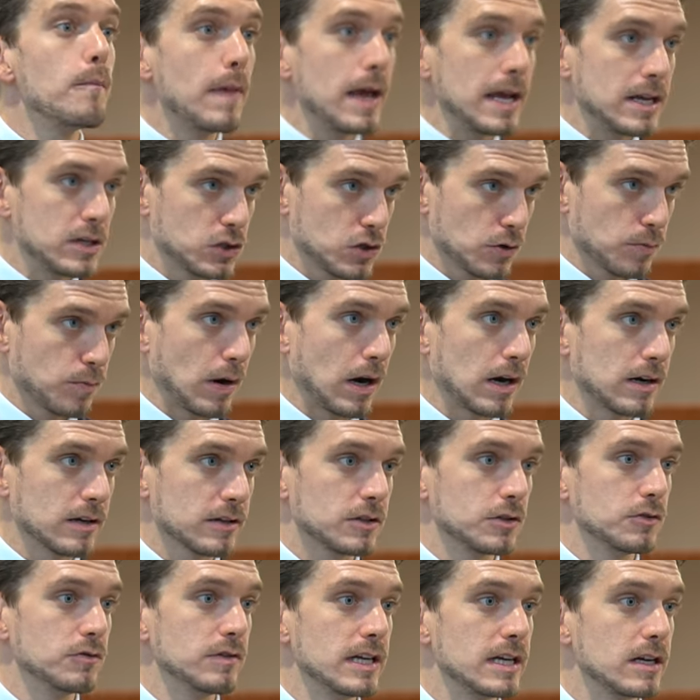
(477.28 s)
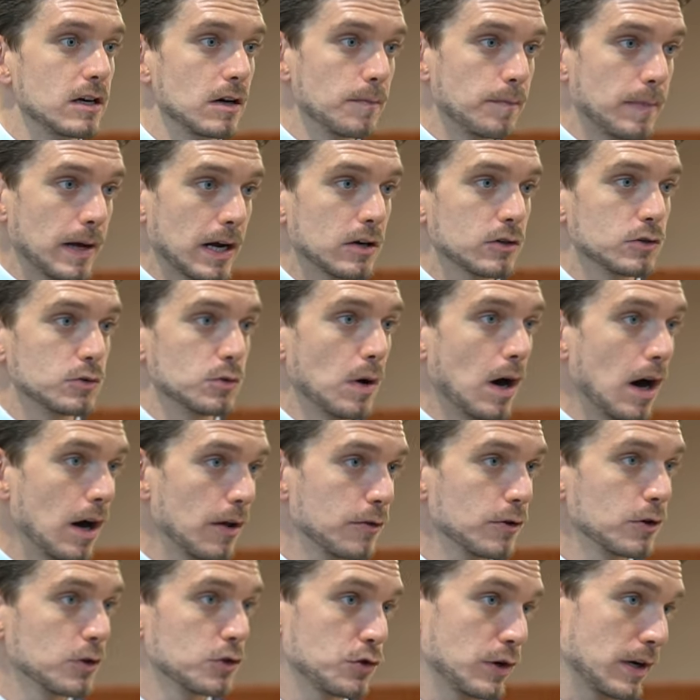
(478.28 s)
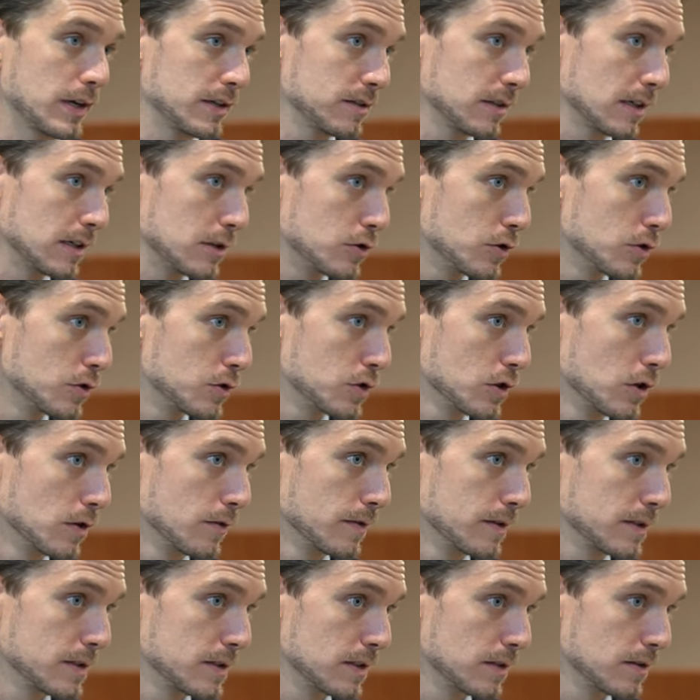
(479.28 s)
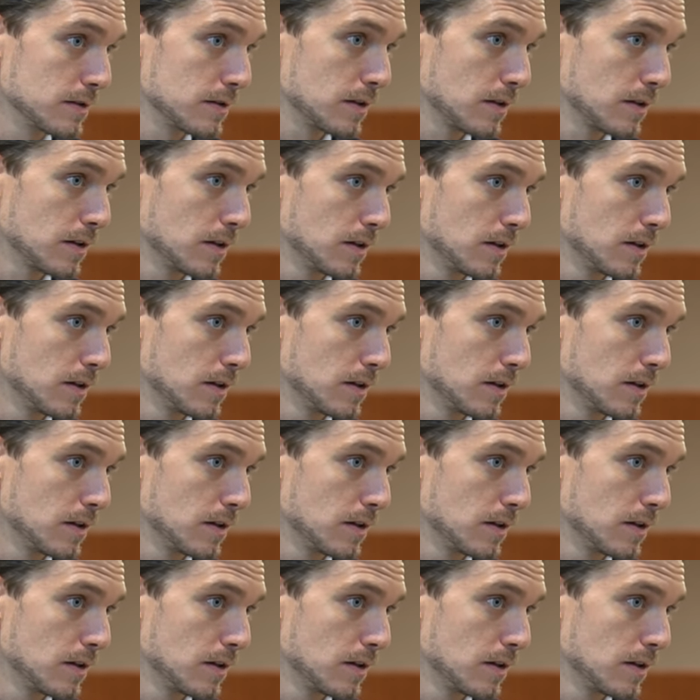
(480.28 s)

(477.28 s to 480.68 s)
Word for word: makes your product unique compared to other translation services